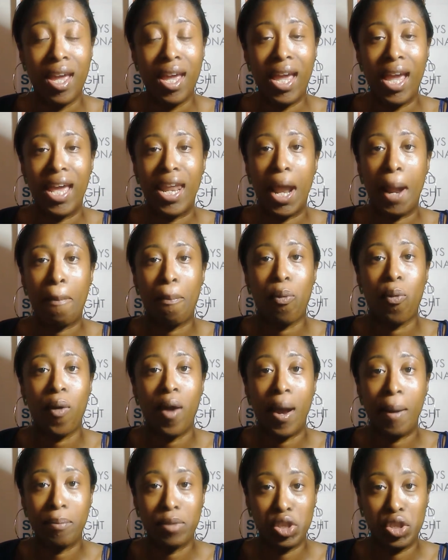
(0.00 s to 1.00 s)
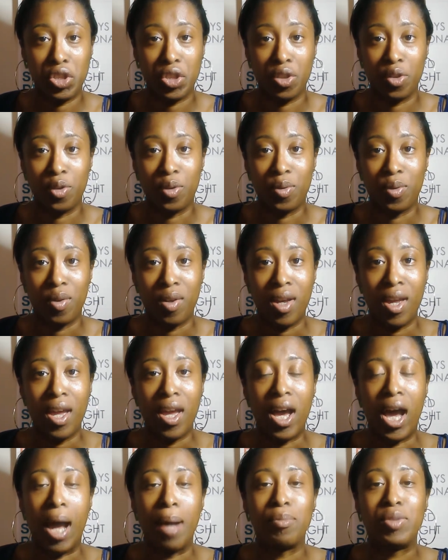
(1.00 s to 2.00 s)
And I promise you,
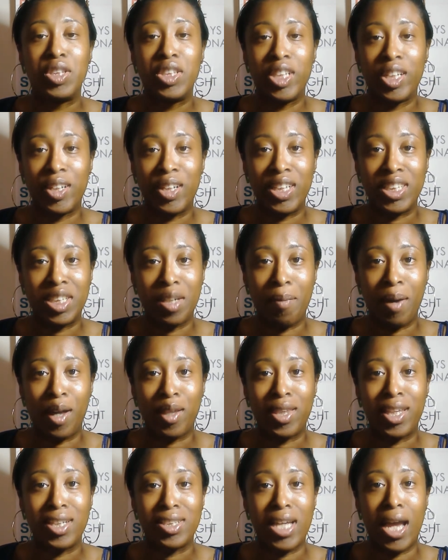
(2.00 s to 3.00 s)
I'm serious about this.